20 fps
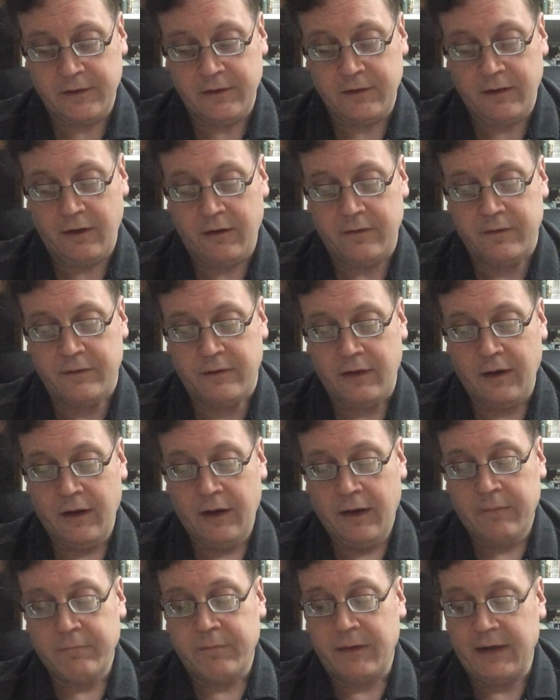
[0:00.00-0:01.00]
alone,
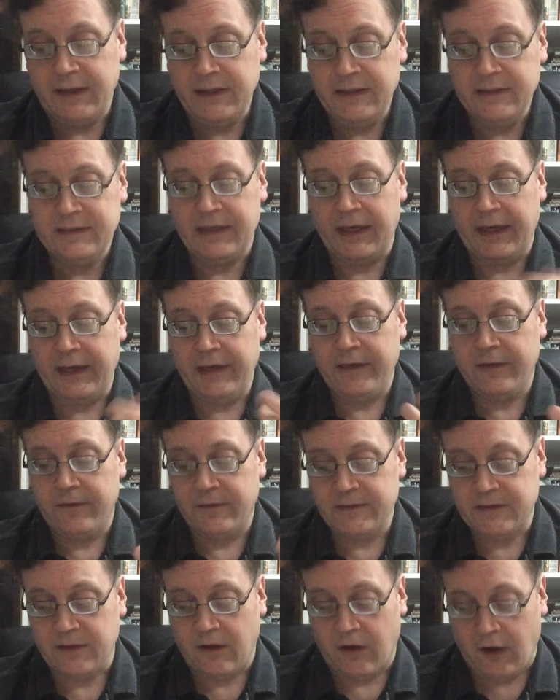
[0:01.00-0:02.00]
but his anger
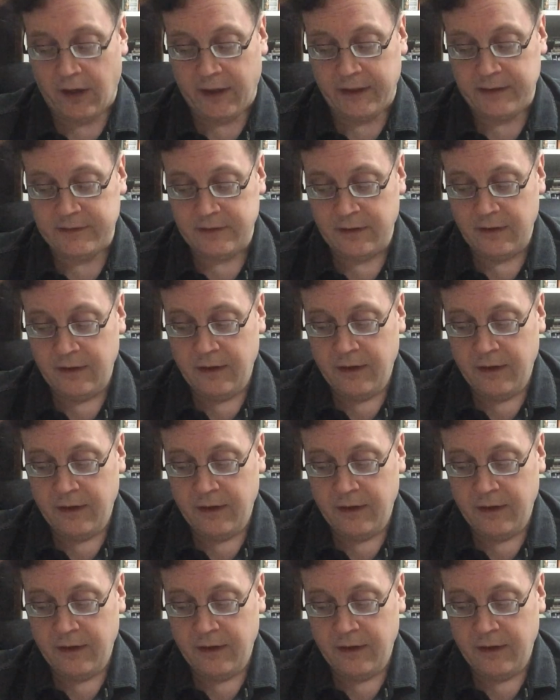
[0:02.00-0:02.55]
was hot,